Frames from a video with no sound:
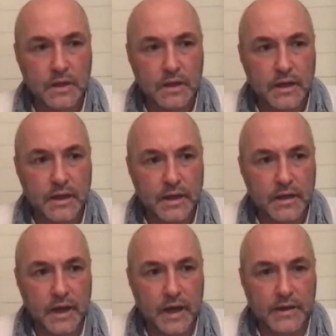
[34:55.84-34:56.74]

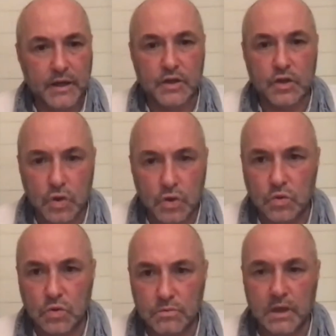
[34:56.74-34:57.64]
And I
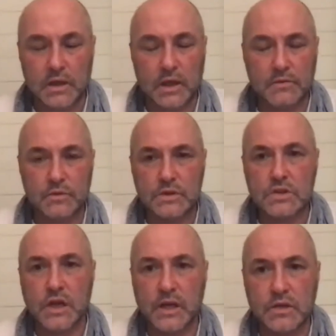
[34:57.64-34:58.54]
knew my life was
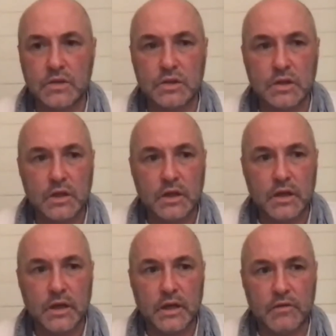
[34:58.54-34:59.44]
changed
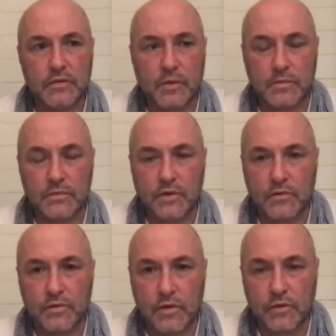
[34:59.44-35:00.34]

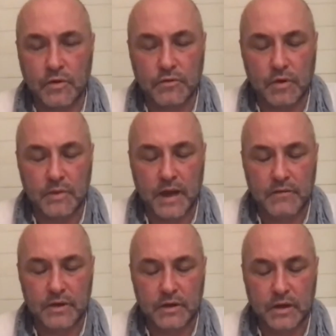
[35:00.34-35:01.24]
from
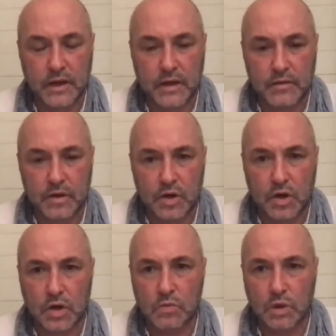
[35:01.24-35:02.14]
having
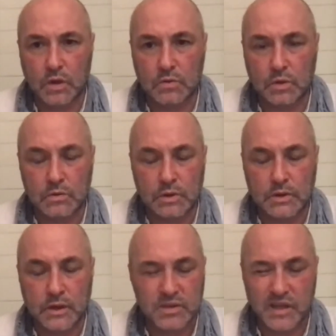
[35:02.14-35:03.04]
heard what
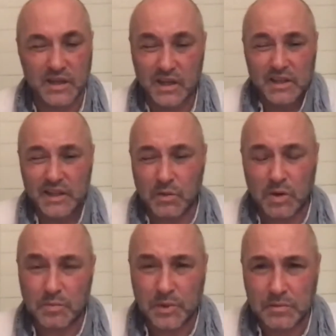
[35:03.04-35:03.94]
they were saying. They
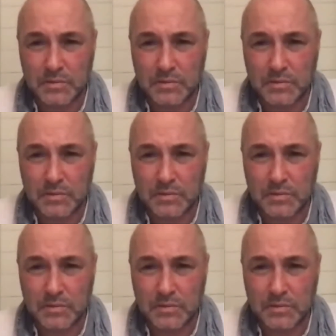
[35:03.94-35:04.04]
weren't being